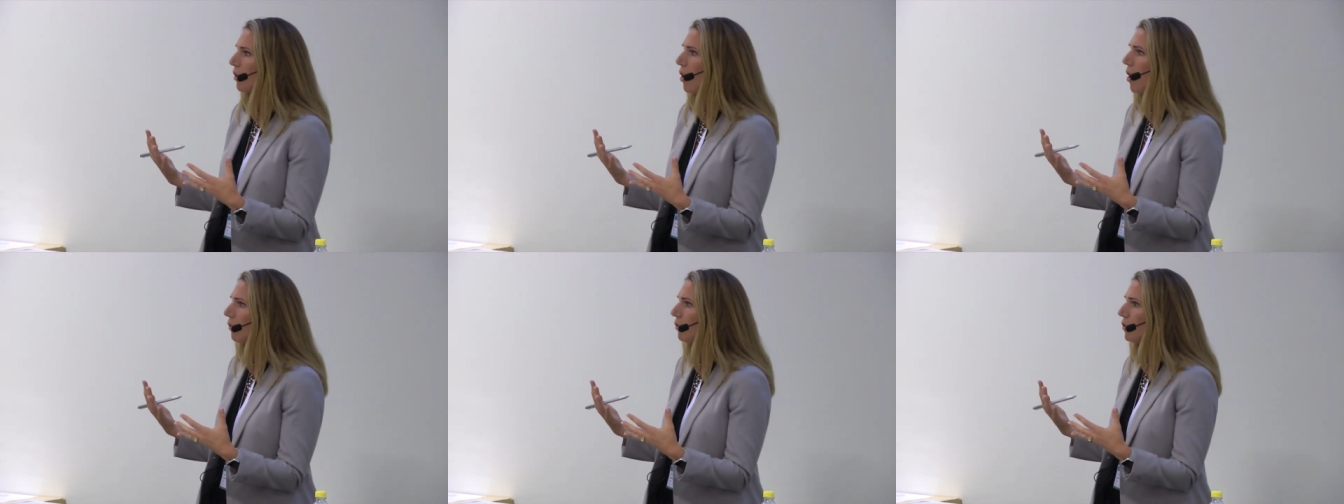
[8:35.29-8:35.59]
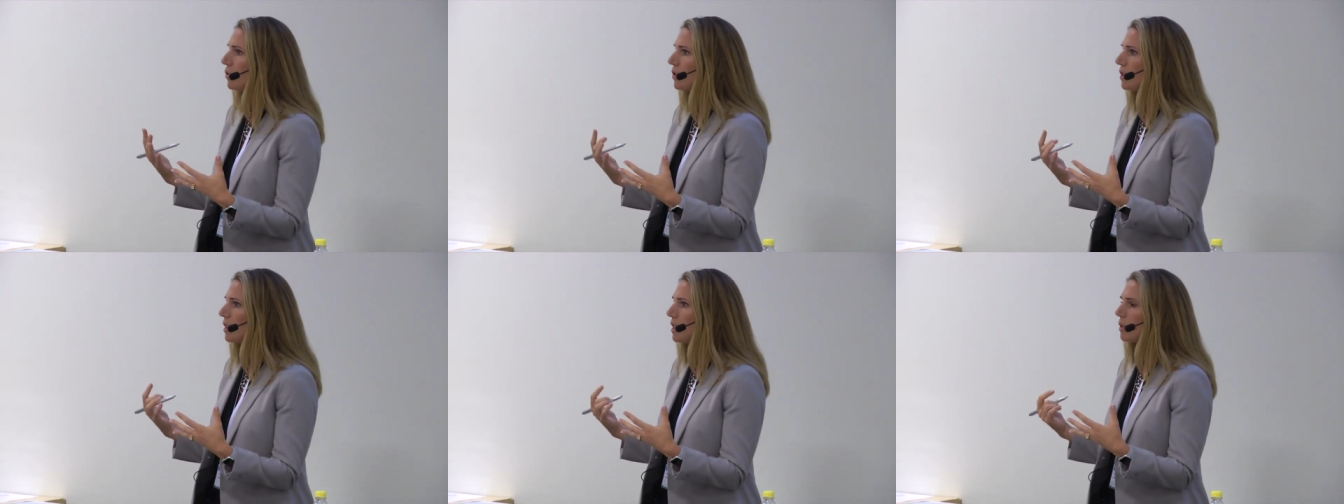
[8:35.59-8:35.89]

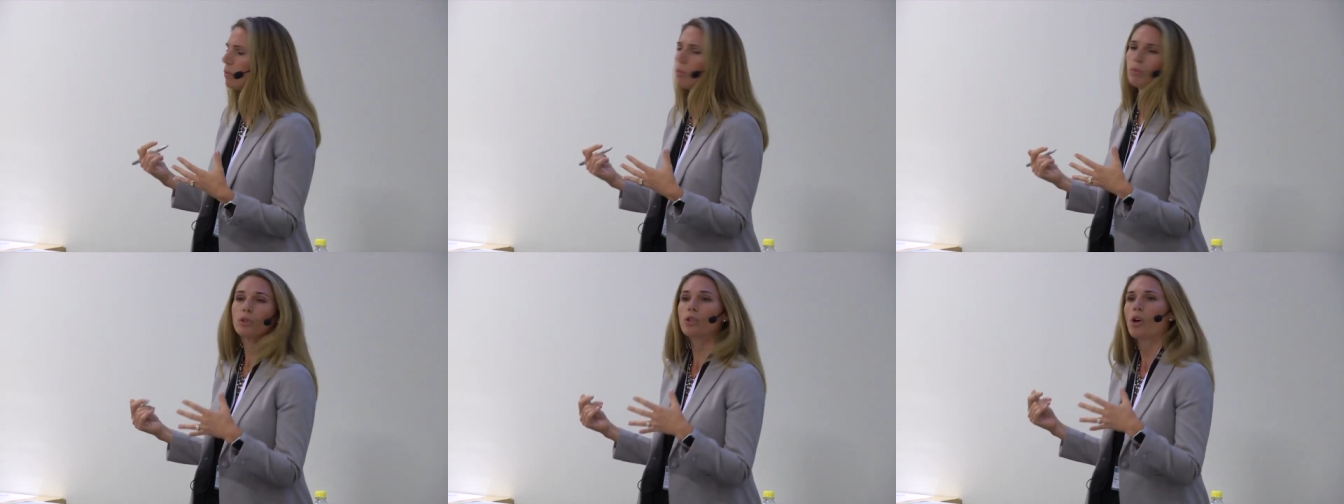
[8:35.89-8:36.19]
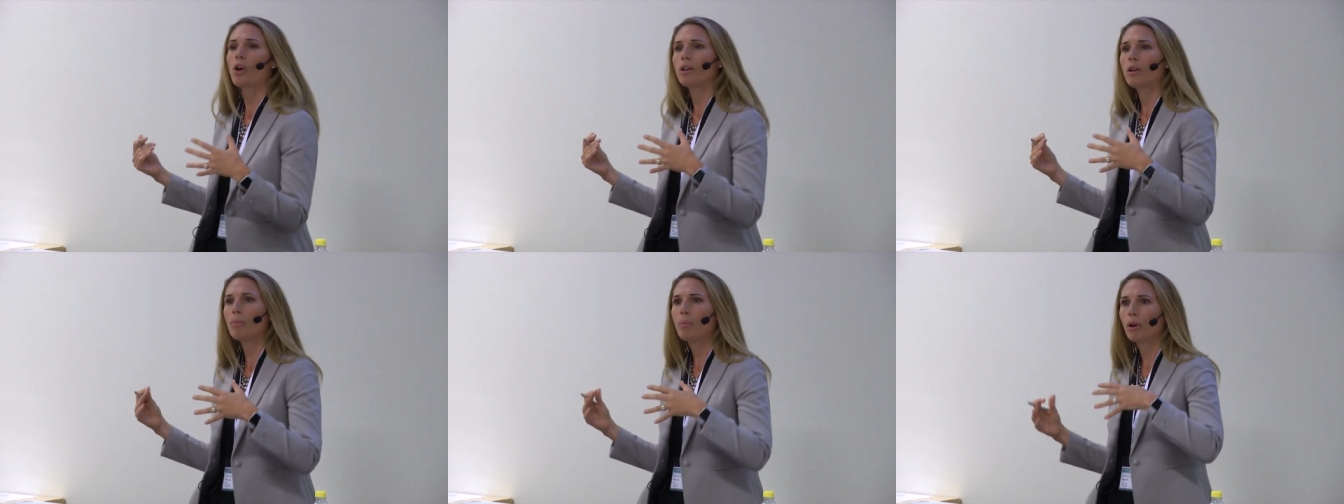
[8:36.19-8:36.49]
conferences and we're
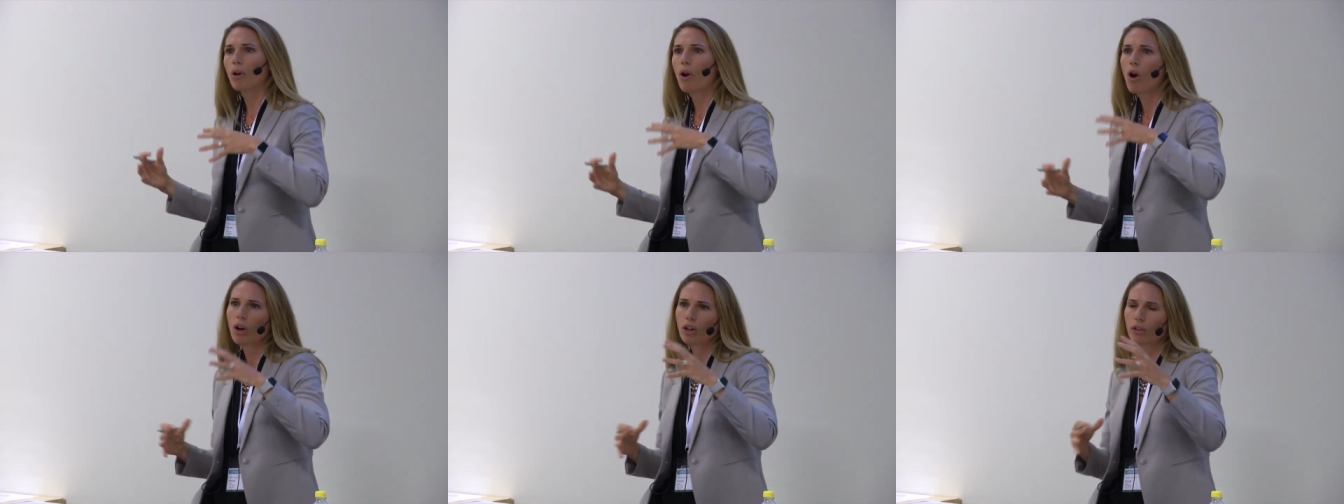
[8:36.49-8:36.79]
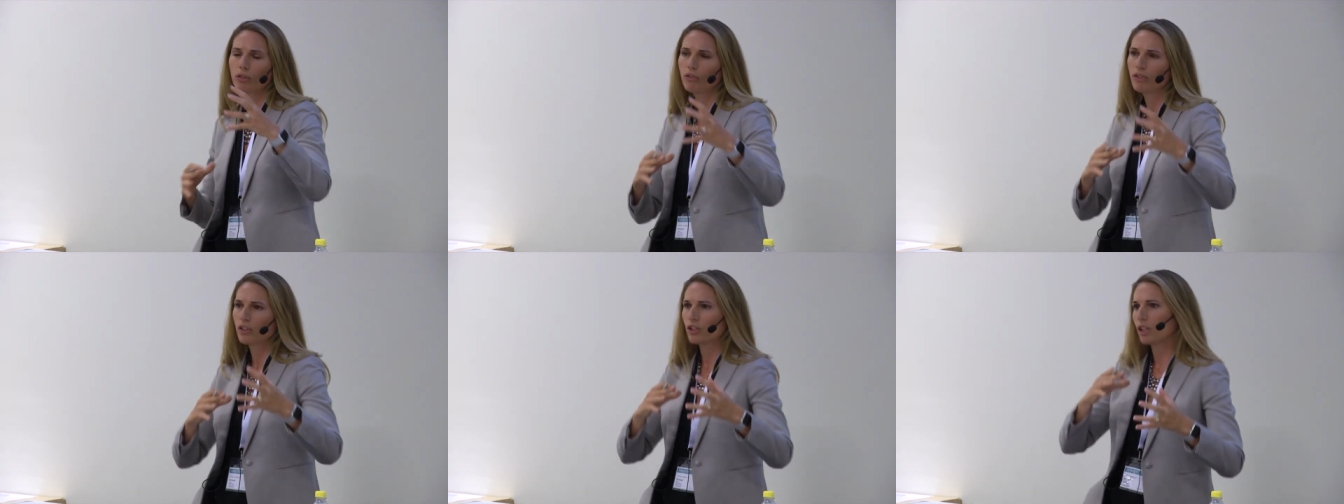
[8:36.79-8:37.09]
talking about
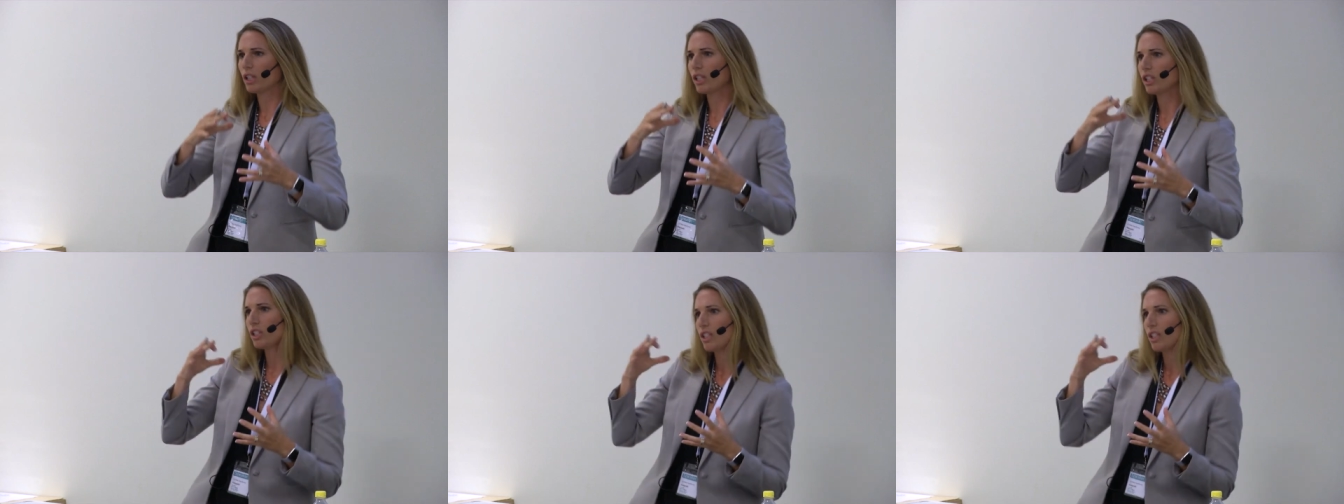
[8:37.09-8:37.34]
artificial